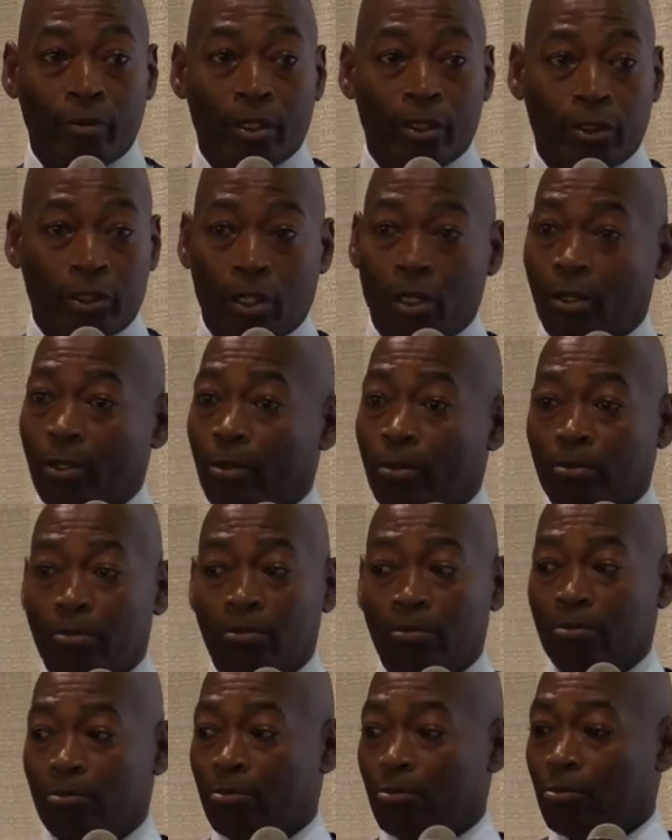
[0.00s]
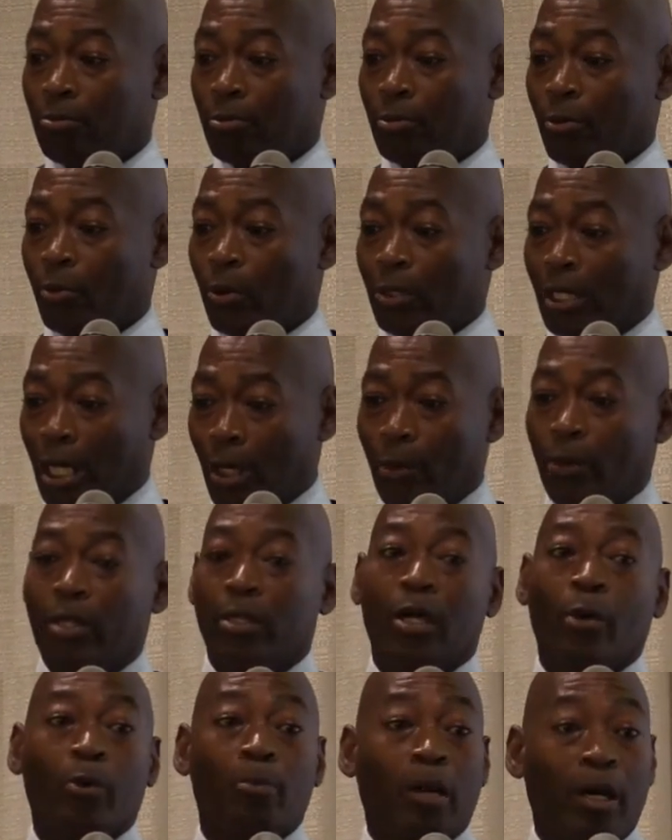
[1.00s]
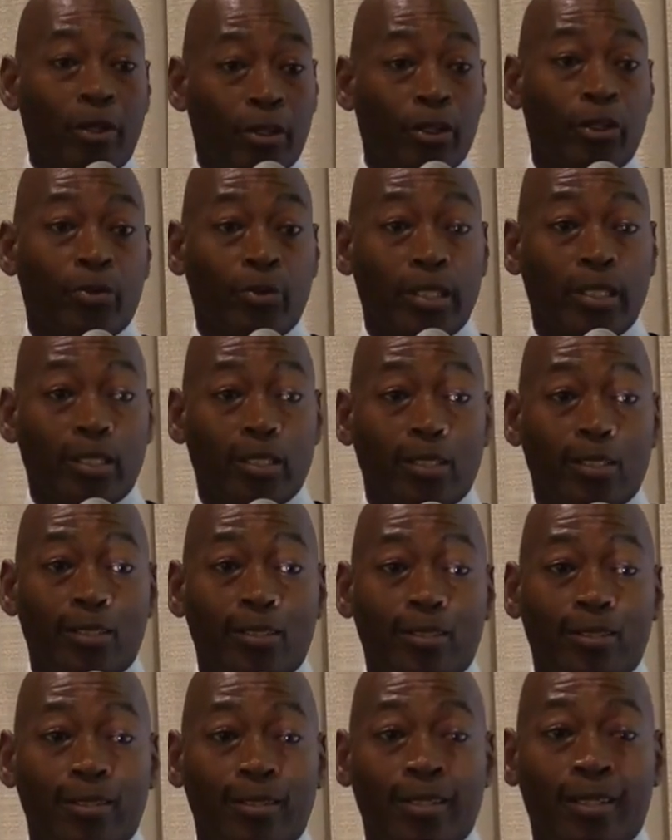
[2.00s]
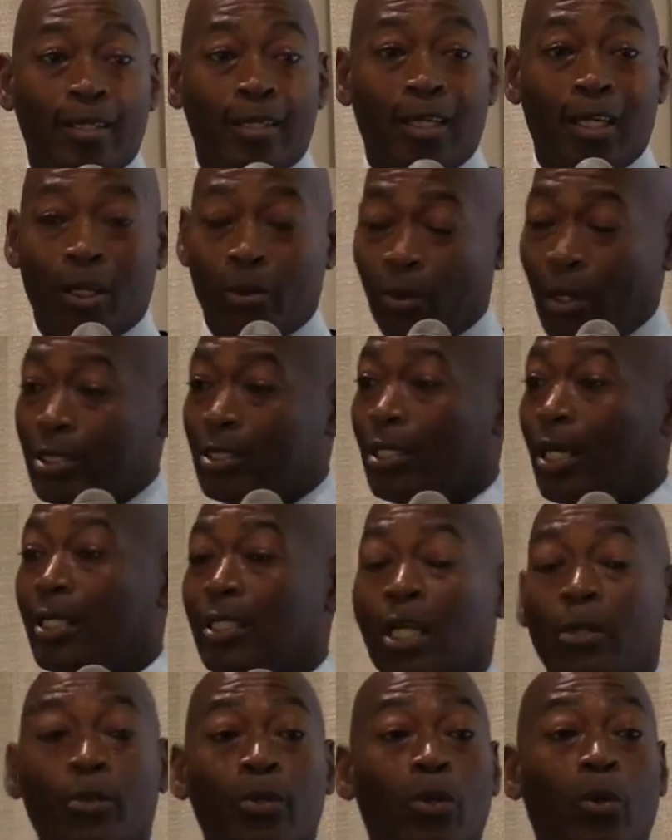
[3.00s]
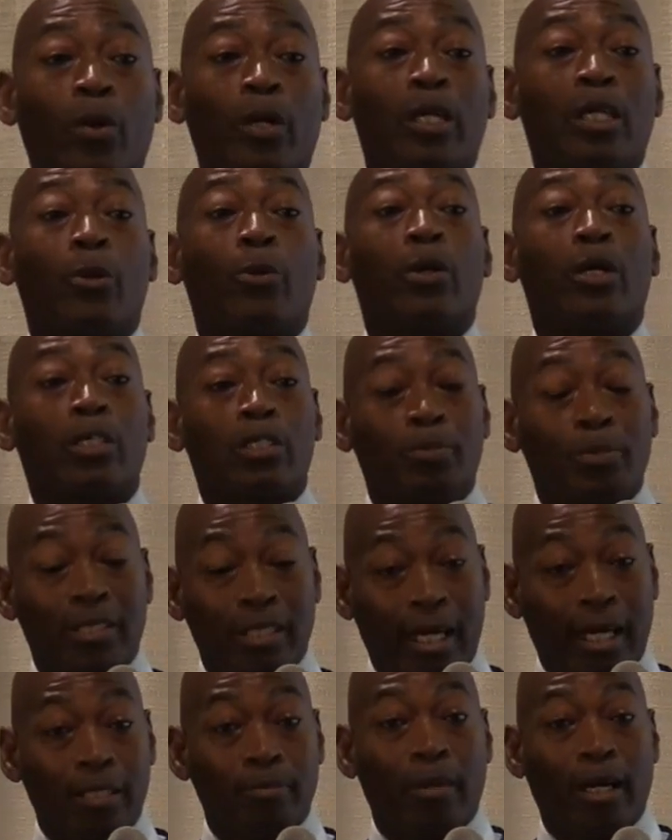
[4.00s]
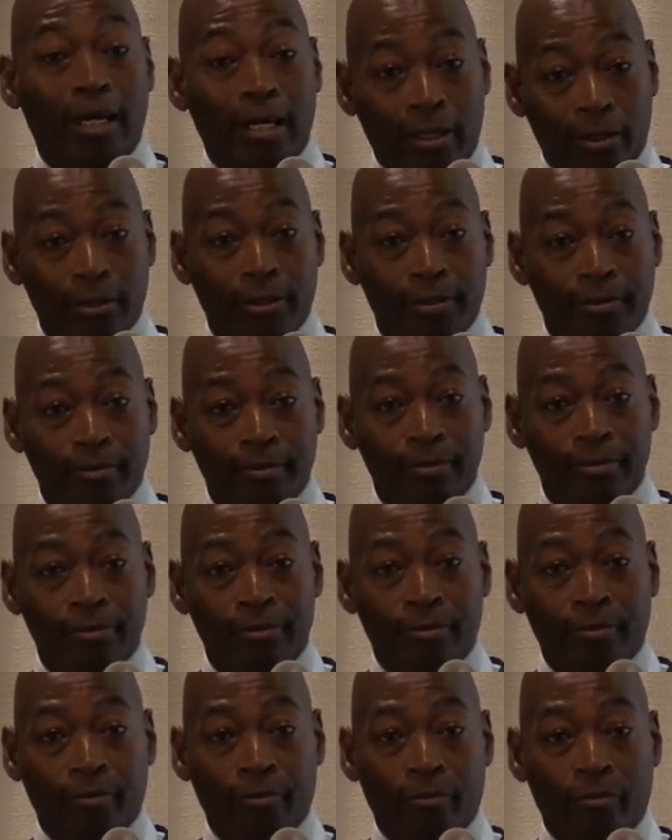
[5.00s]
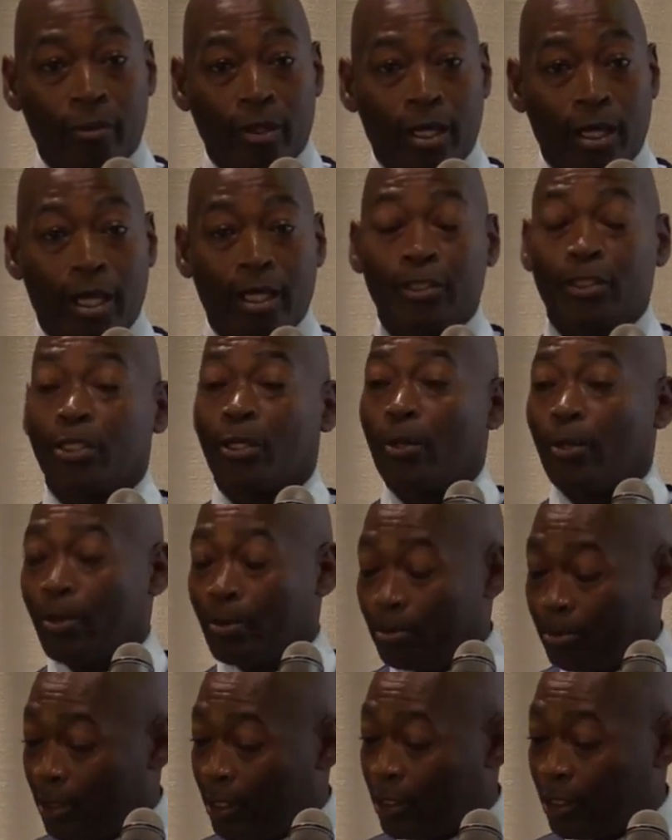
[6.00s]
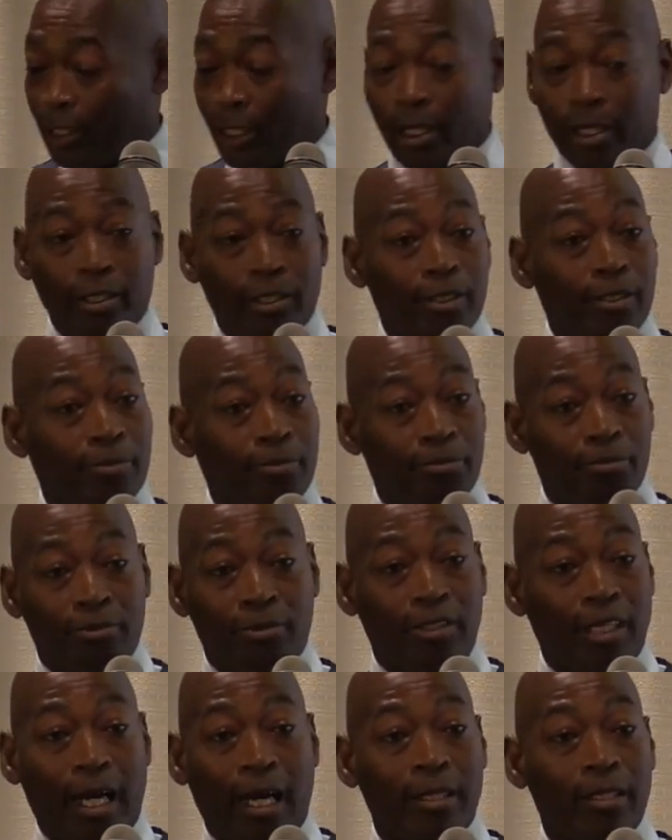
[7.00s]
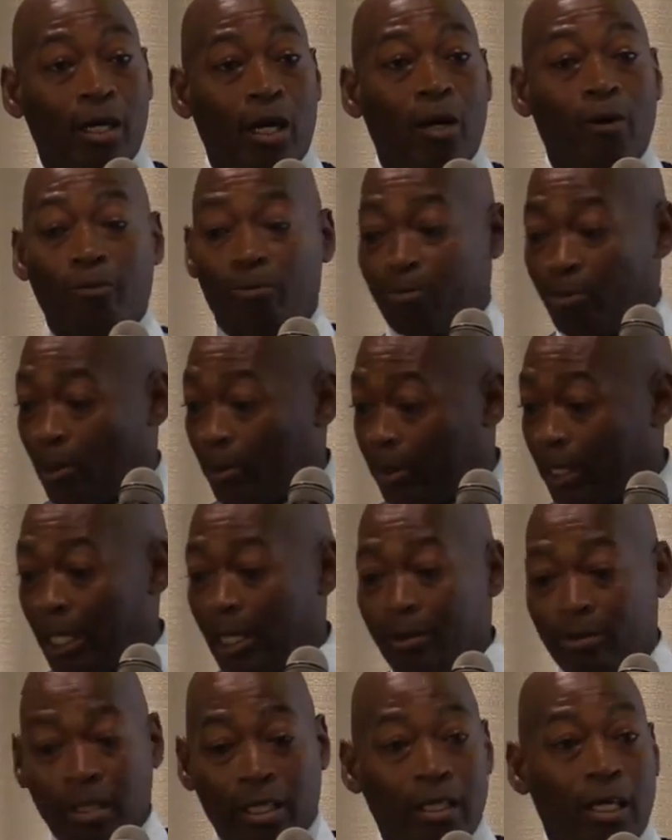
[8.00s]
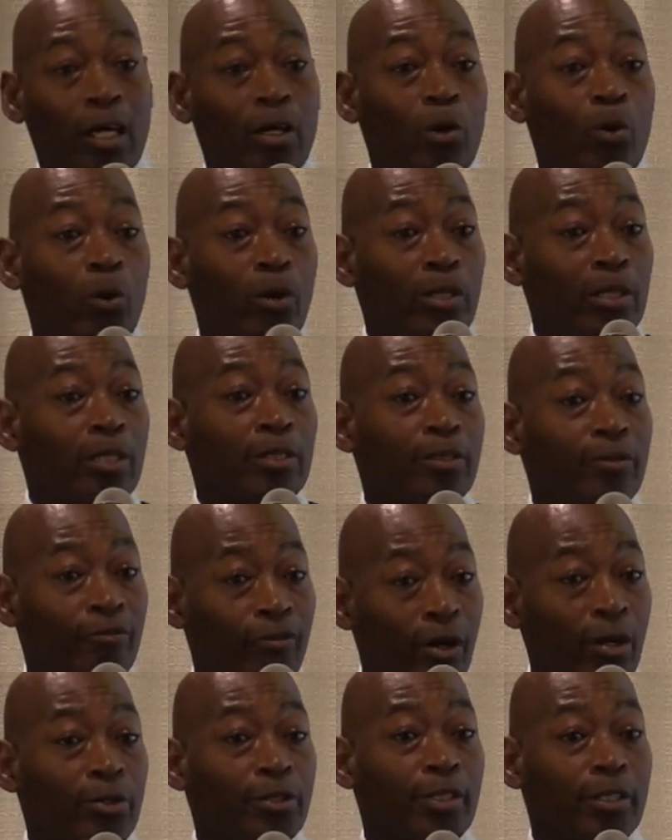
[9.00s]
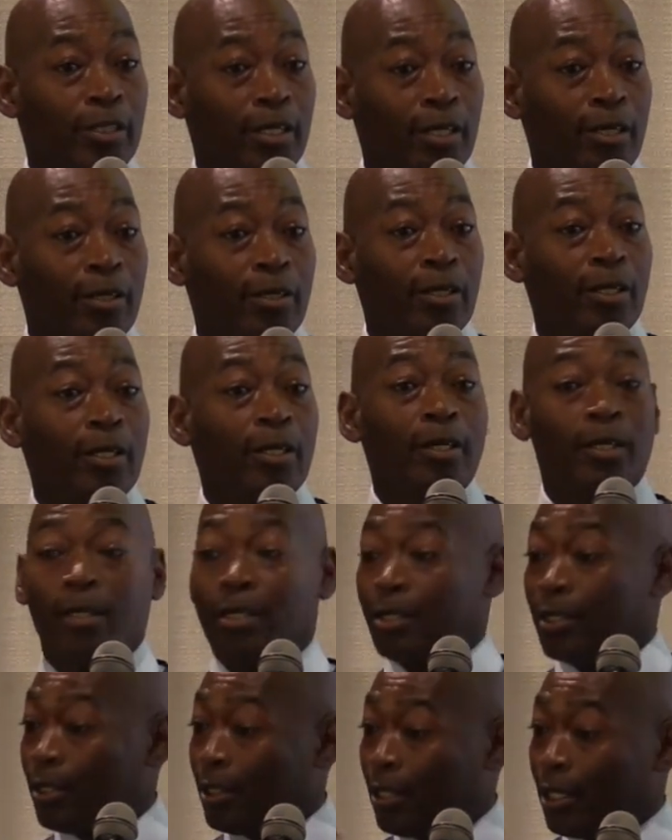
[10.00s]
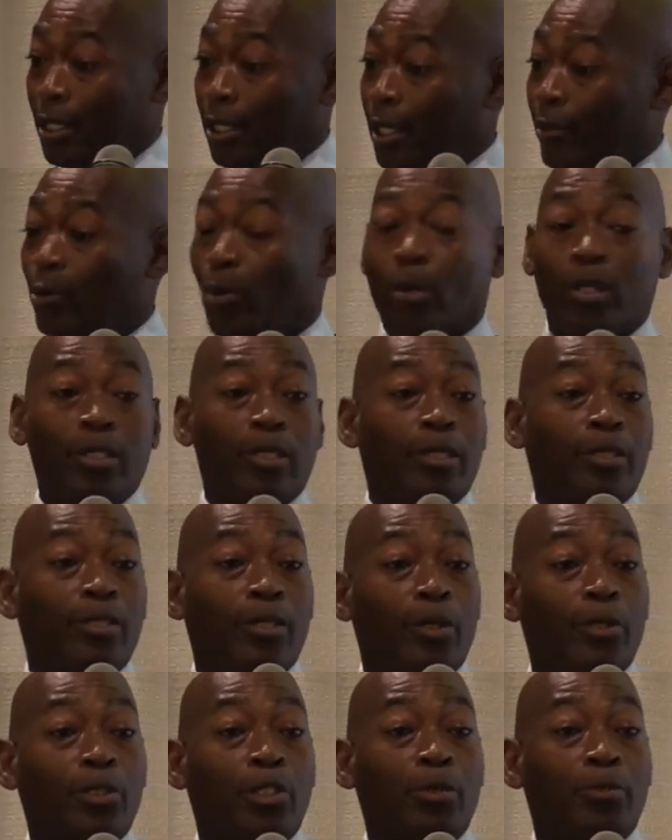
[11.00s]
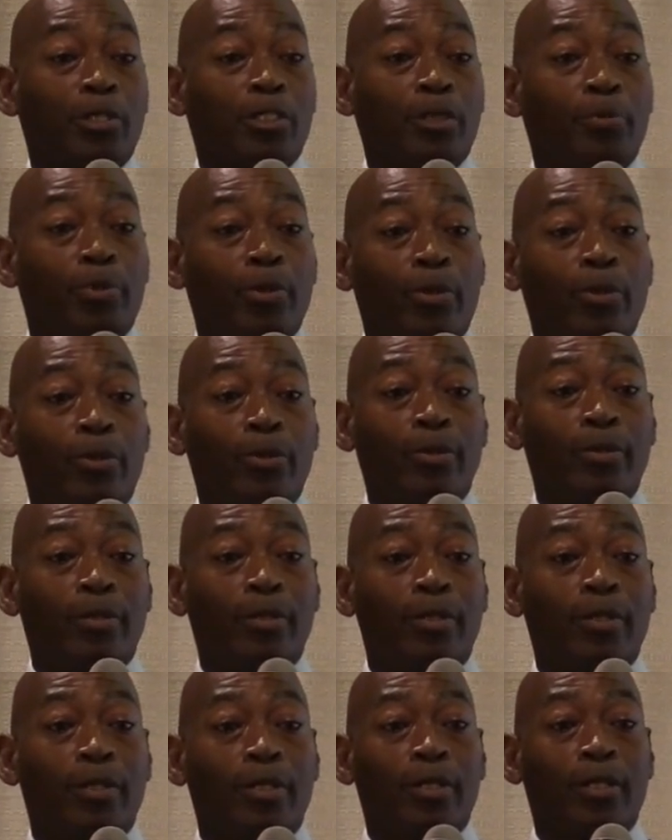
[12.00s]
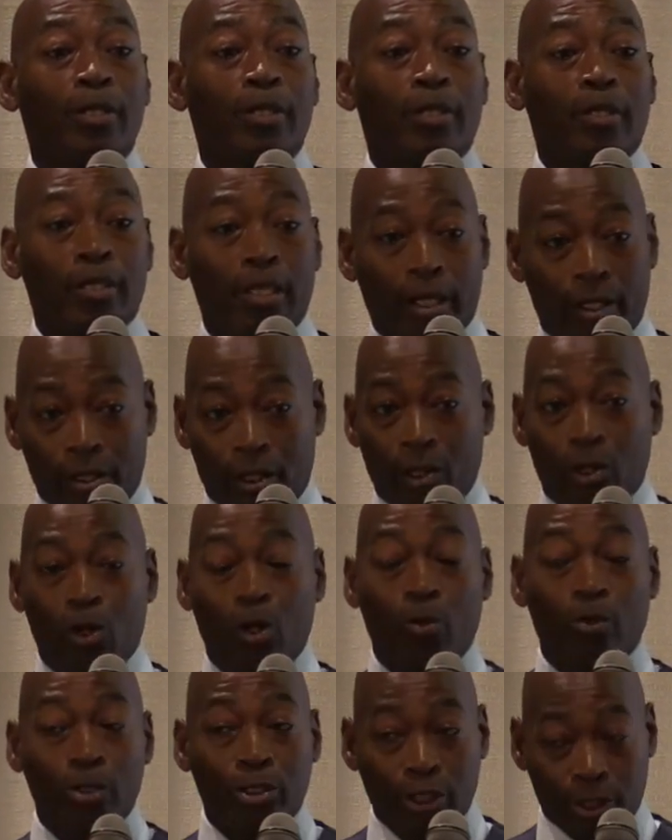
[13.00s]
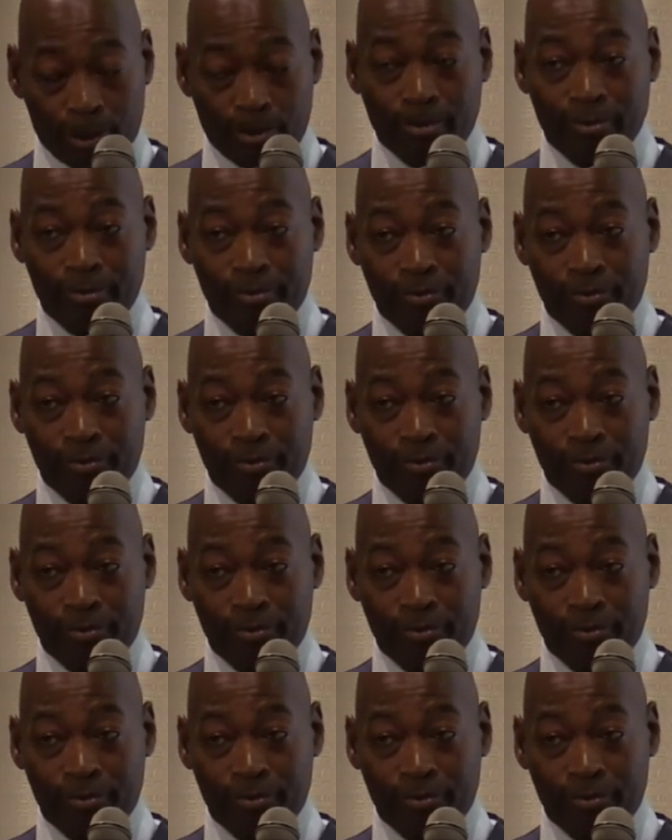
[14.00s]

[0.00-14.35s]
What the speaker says: So when I went there with my other 3 kids, it wasn't like they were going anywhere else besides my house. And so the judge signed off, okay, they're not going into foster care. Everyone in here knows you, Mr. Poole. They're going to go home with you.